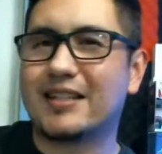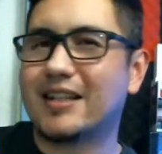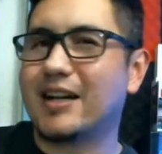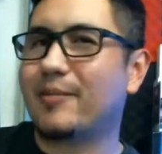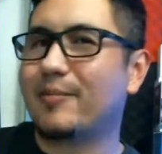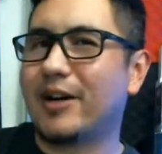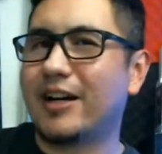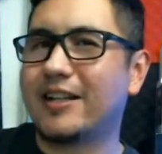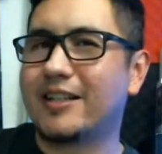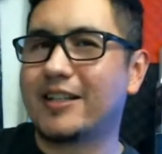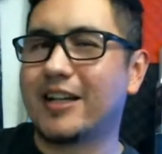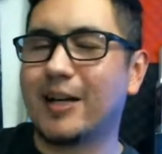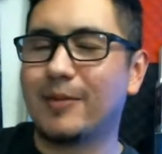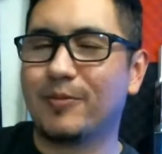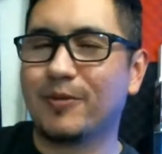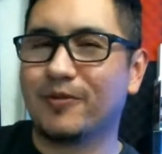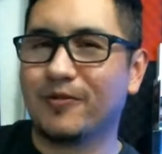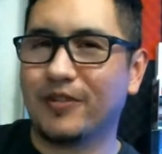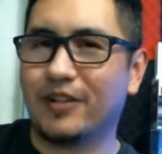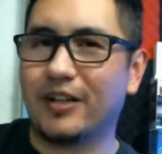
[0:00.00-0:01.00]
my type
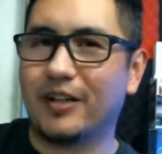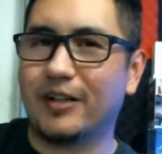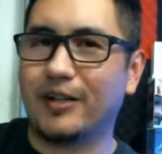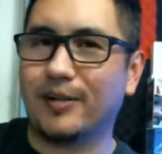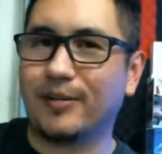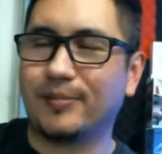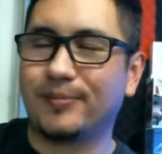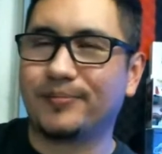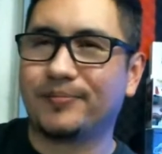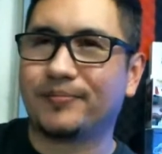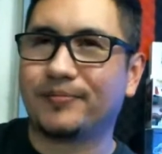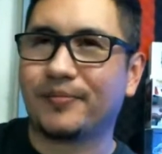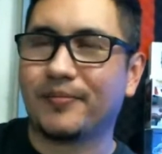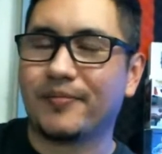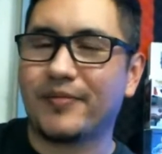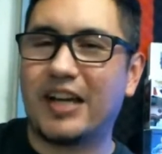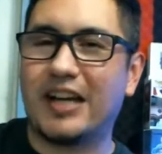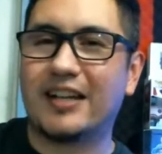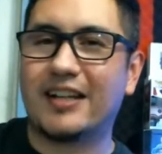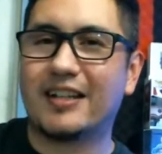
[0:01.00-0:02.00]
of
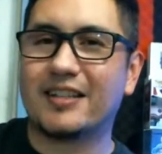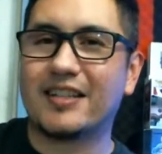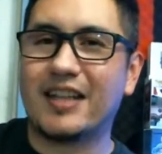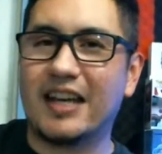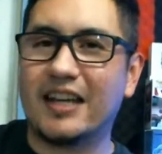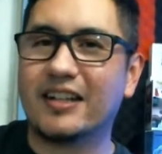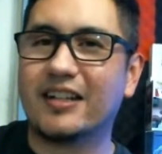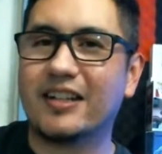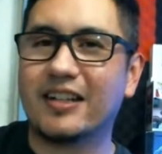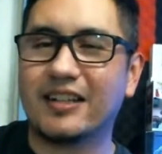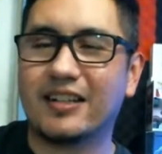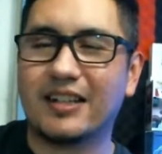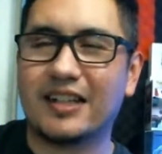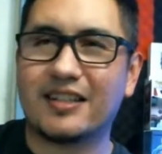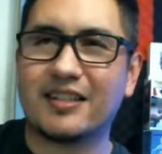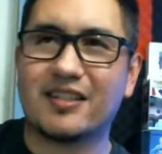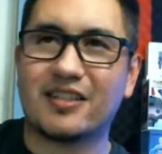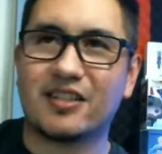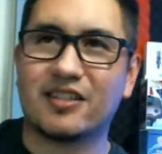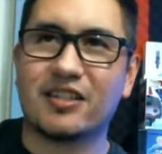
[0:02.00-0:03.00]
I guess editing. That's
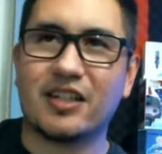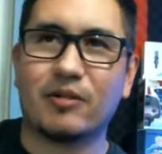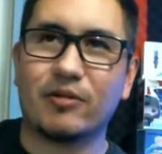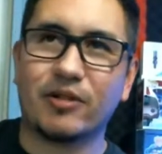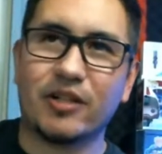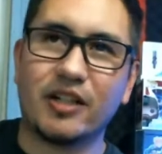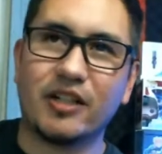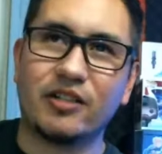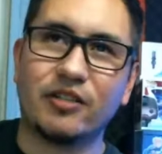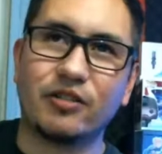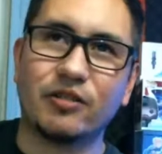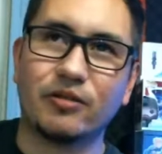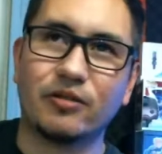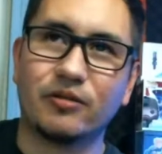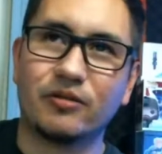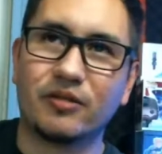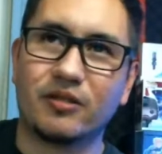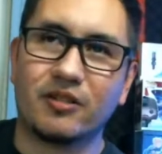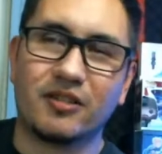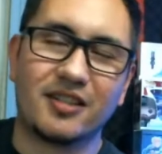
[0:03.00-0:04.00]
just not what I do,
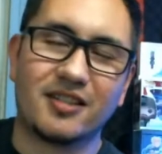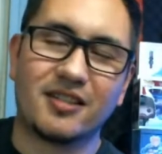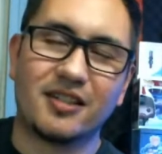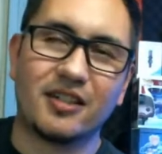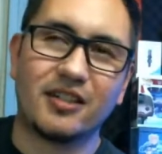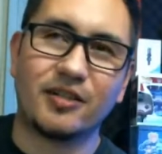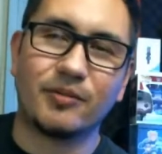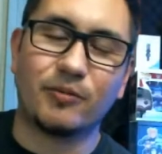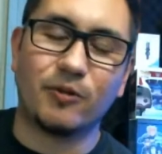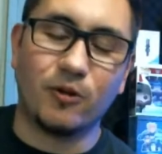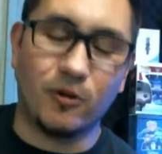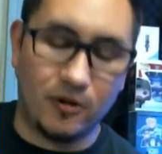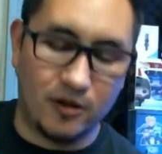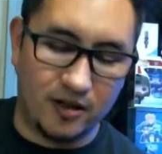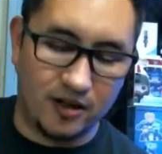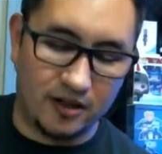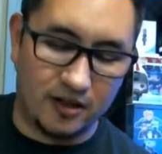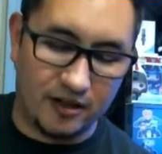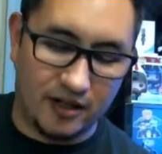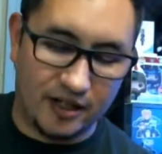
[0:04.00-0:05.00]
or at least not anymore.
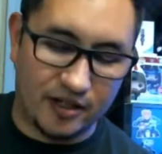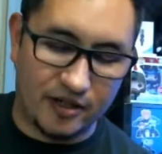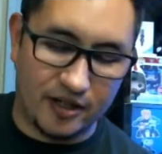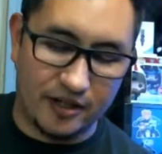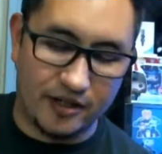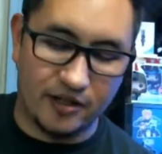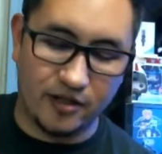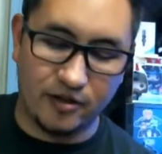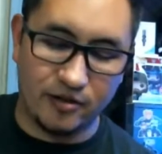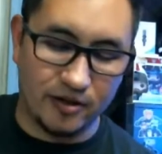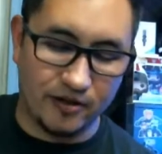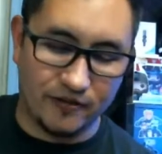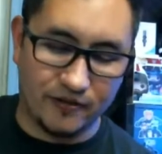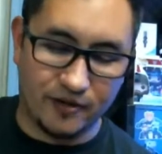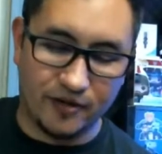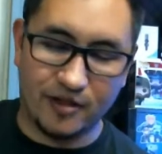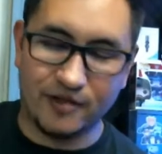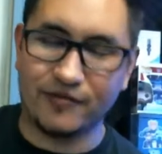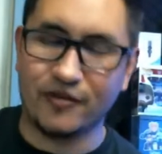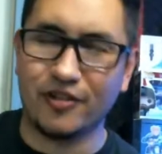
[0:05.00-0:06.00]
I tried to do it for
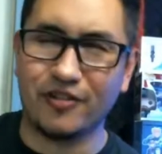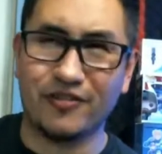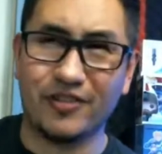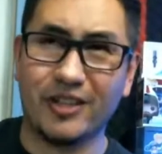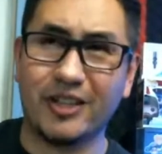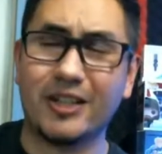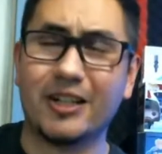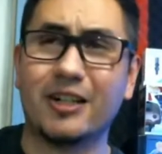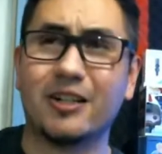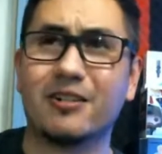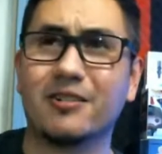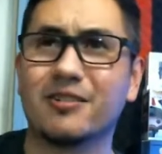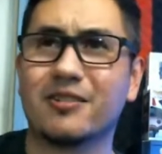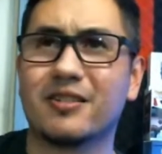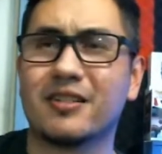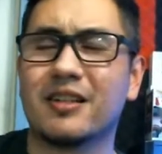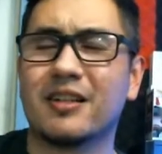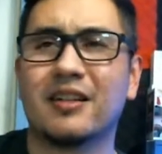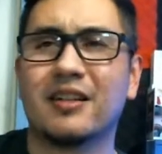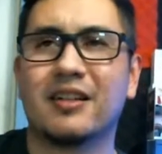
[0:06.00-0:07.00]
a few videos,
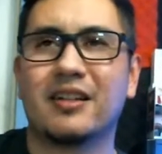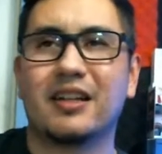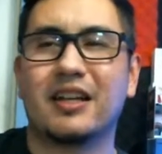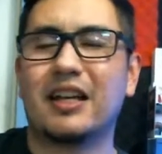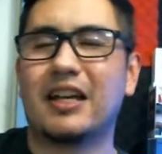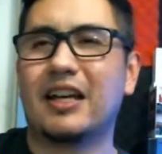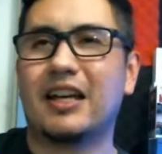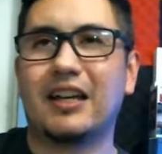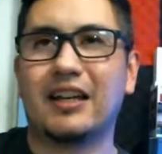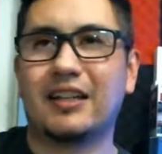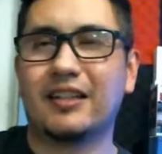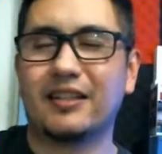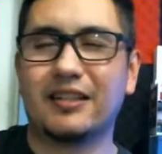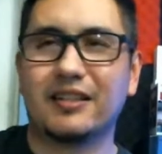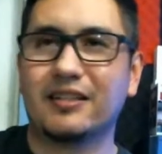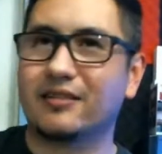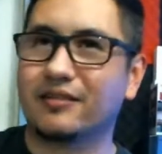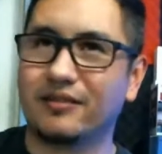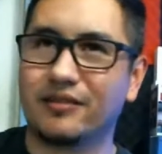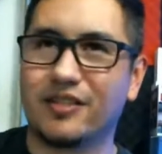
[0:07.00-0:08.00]
and
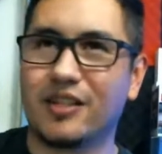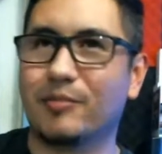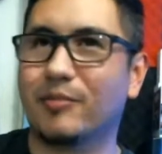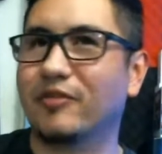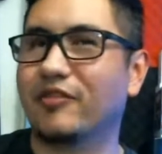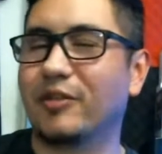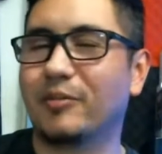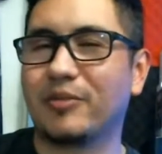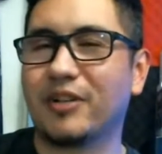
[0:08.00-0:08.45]
some of them